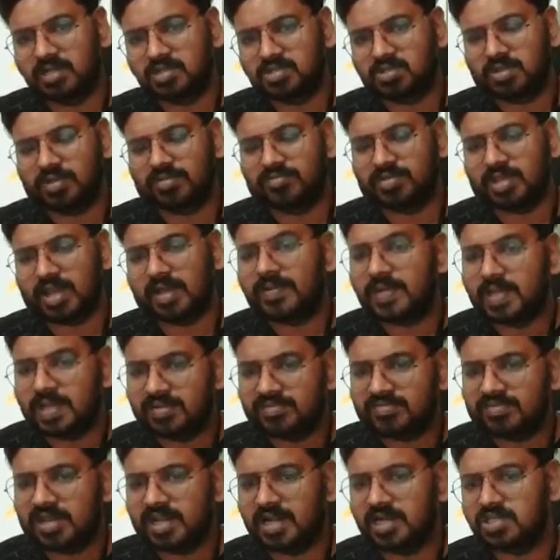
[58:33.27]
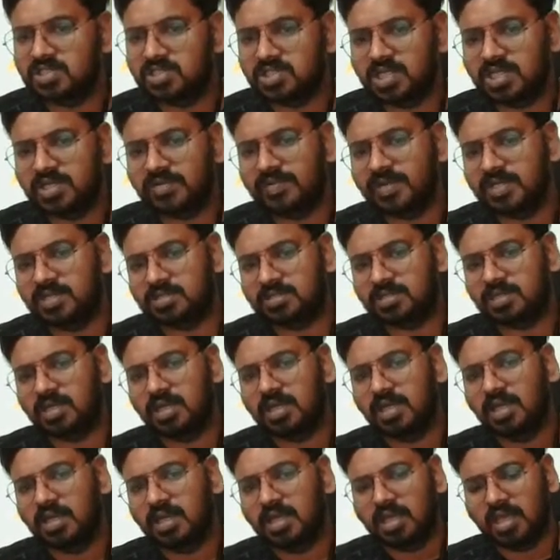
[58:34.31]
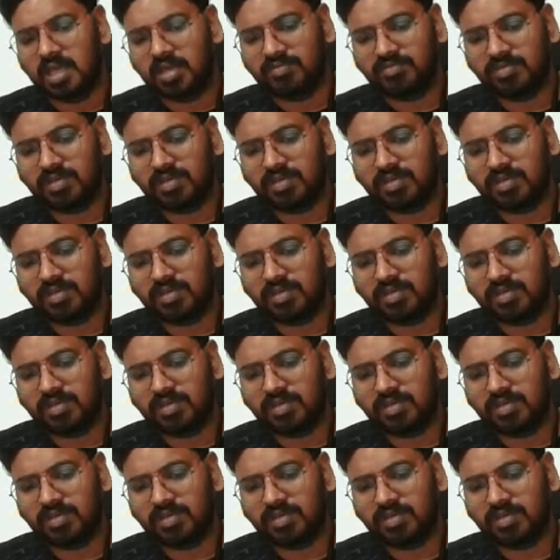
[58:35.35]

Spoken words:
So if you have an infinite sequence, the